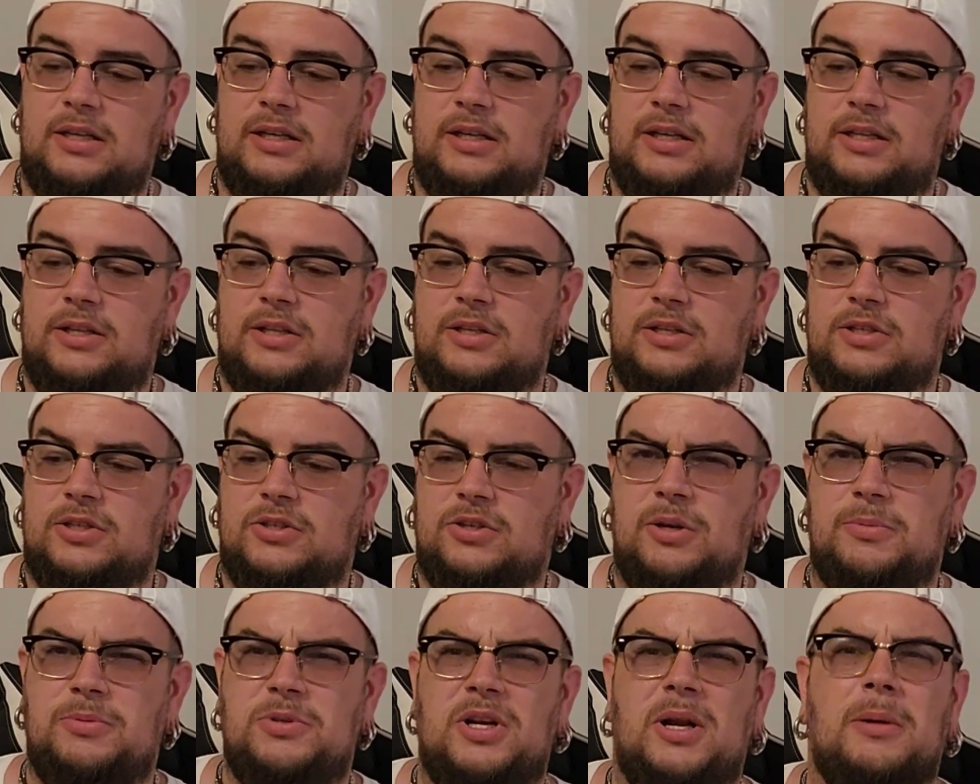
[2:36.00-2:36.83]
in the
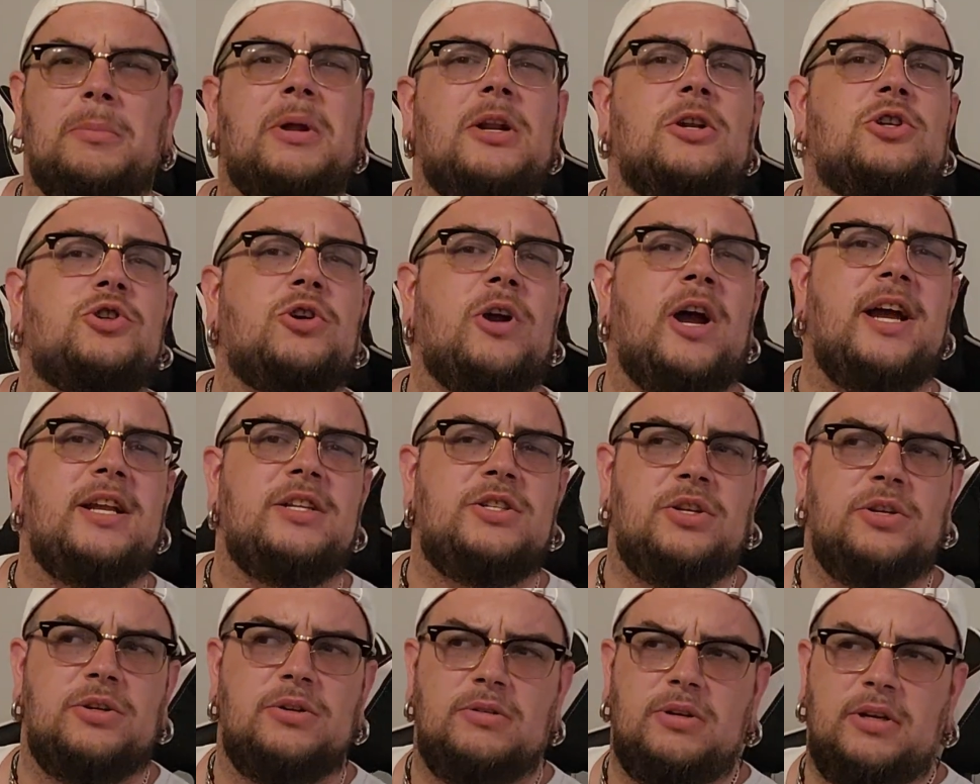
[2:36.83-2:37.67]
description. I'm going to try
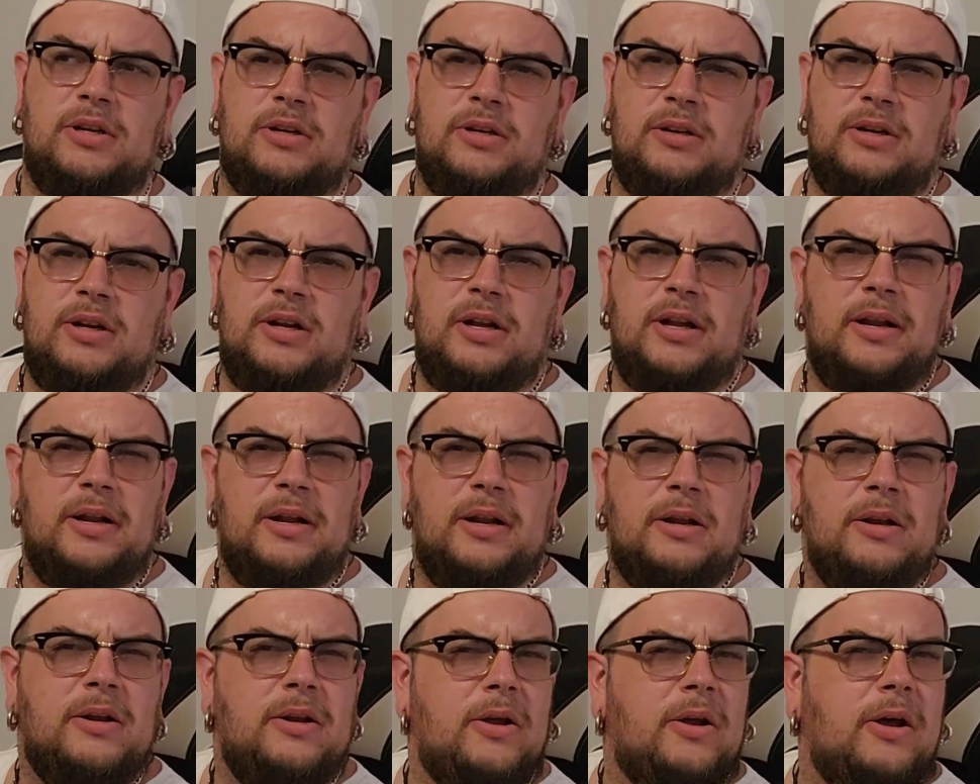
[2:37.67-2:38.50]
to.
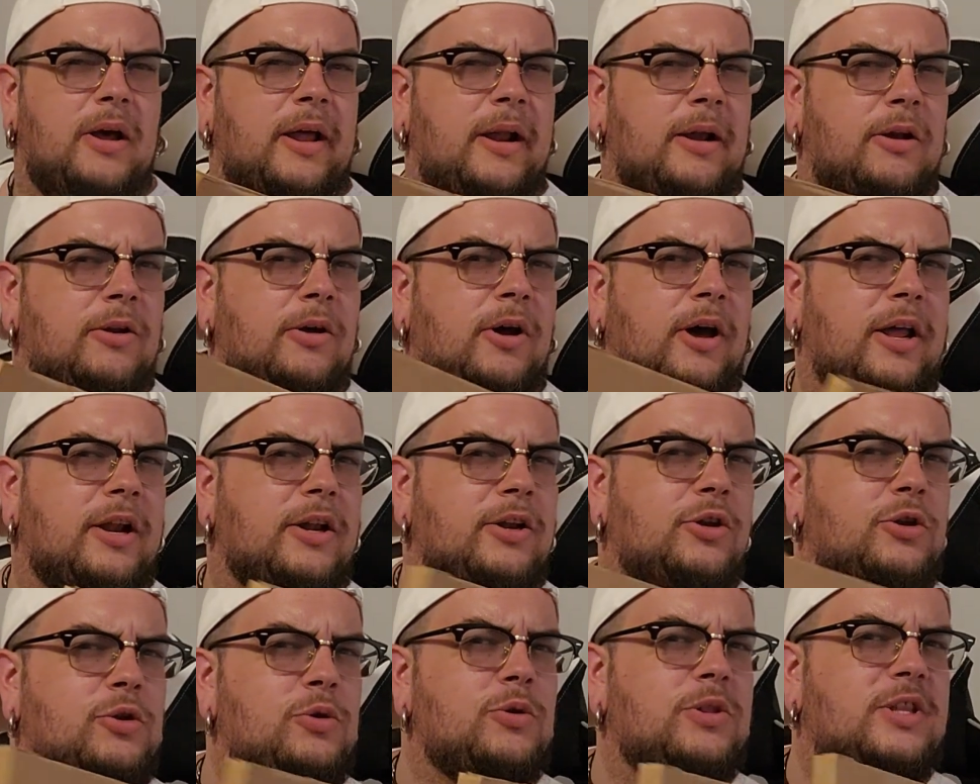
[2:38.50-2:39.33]
I don't know how
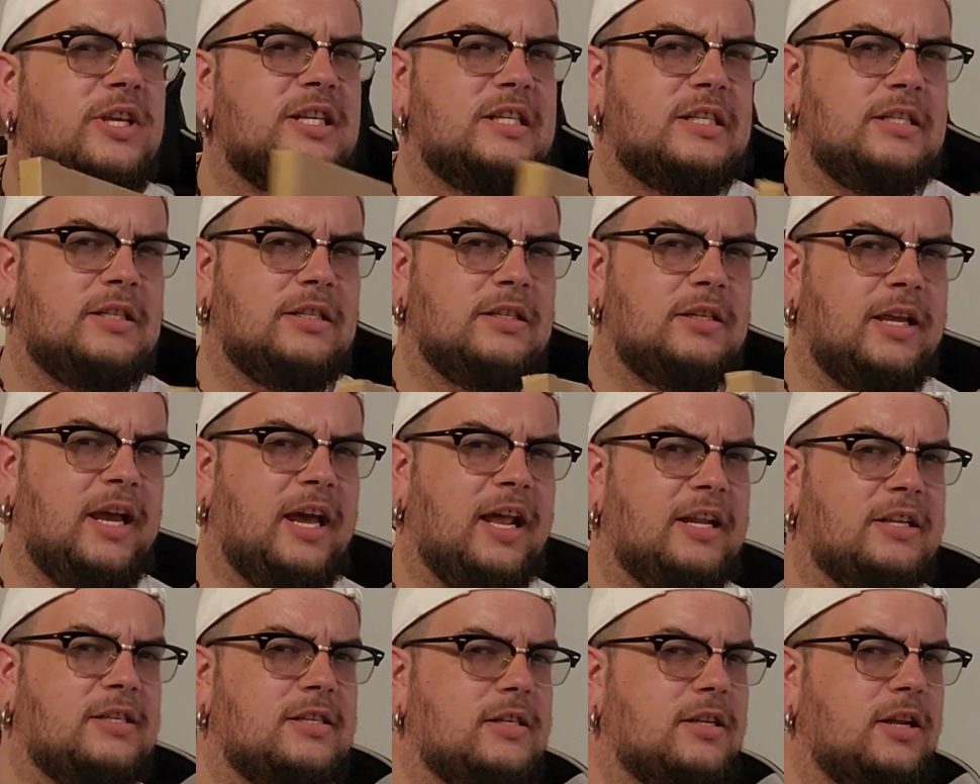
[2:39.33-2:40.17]
to do this
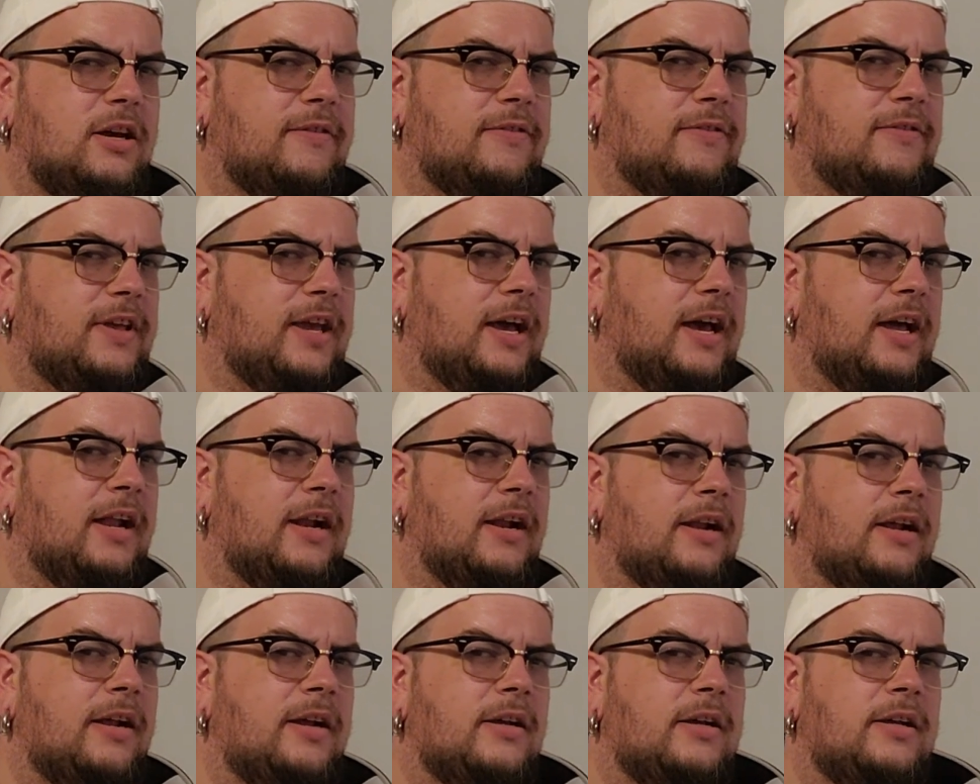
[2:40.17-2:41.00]
kind of stuff
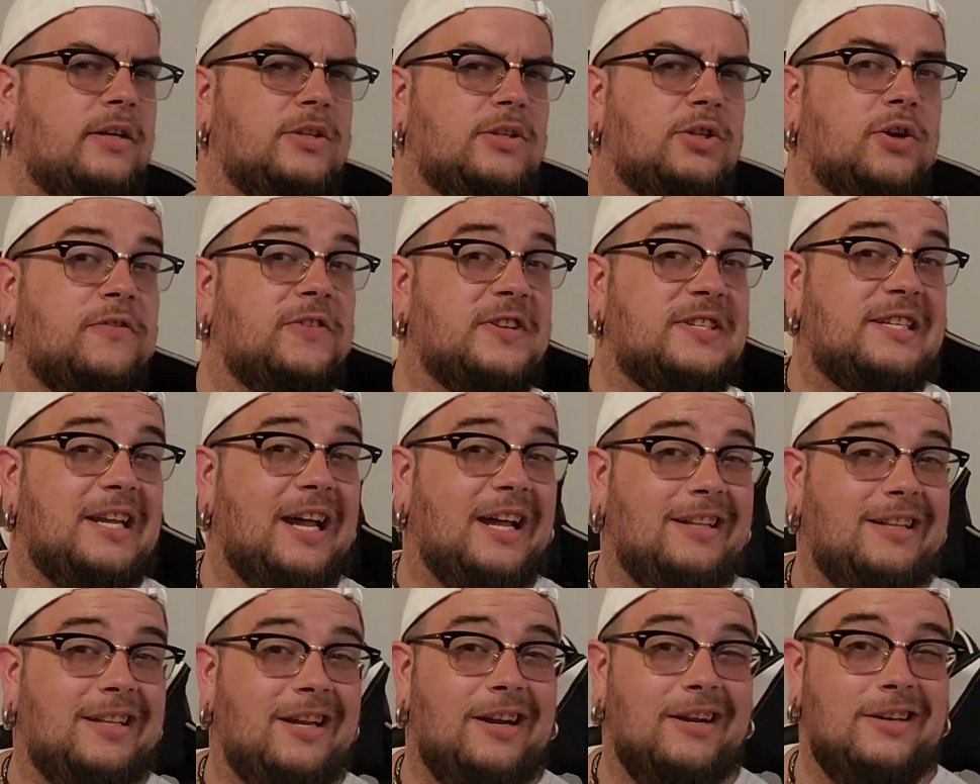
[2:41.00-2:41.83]
yet. So if it's
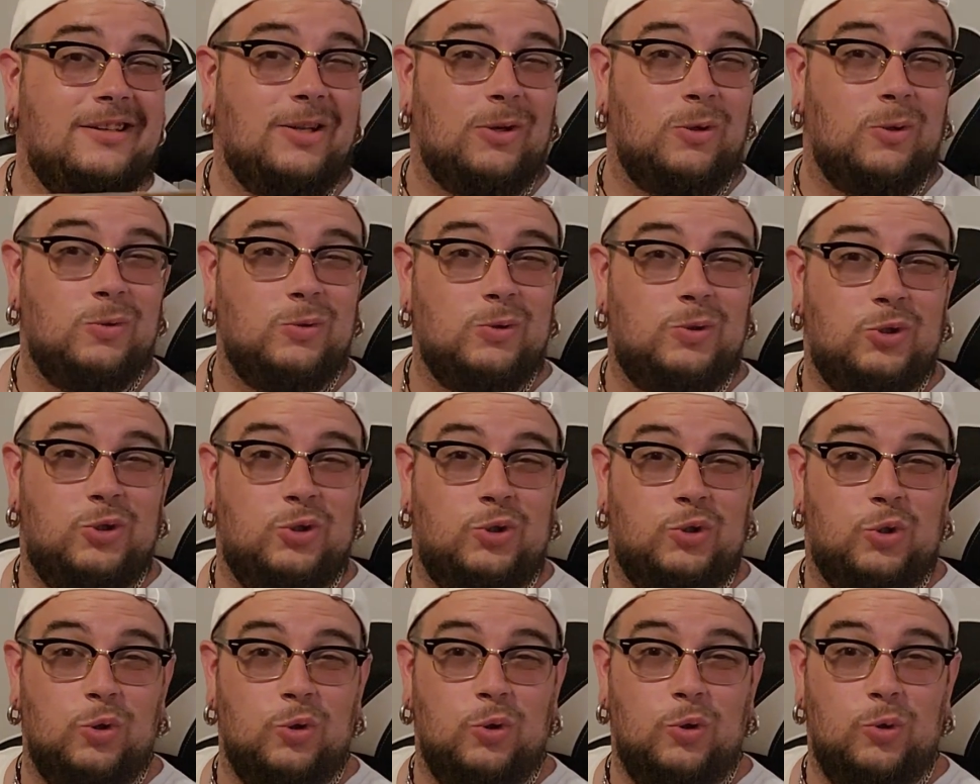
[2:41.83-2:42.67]
not there, don't
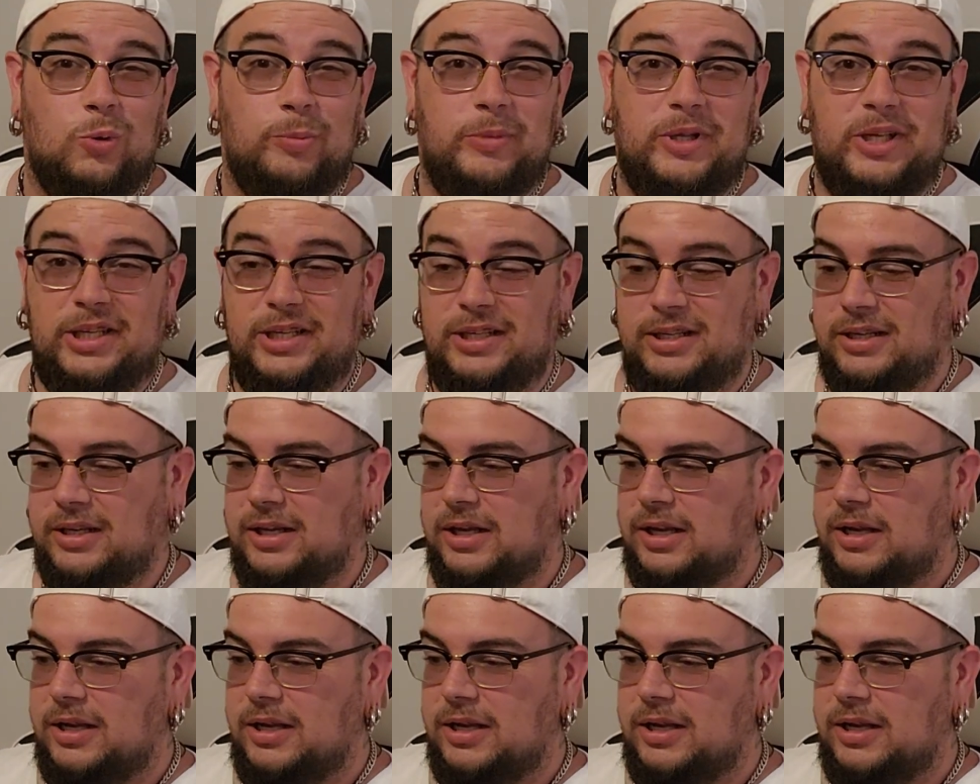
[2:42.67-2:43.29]
sue me.